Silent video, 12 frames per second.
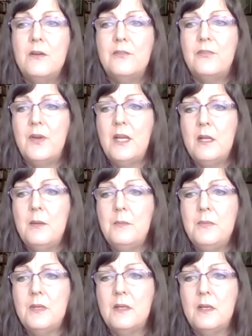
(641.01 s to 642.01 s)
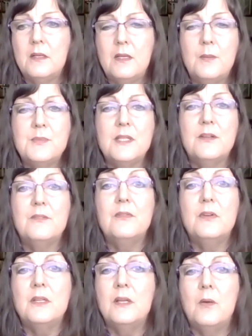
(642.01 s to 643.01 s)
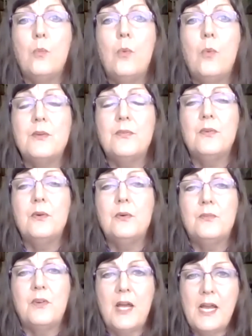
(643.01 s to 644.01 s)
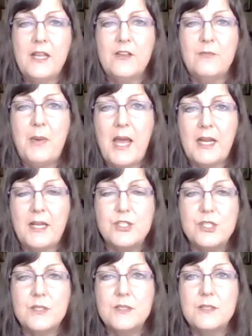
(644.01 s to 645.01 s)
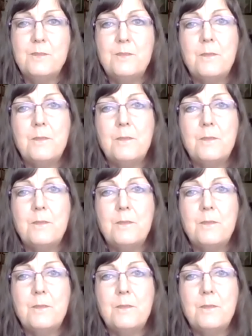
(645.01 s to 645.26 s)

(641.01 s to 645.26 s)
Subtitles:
freedom comes in a wonderful variety of packages.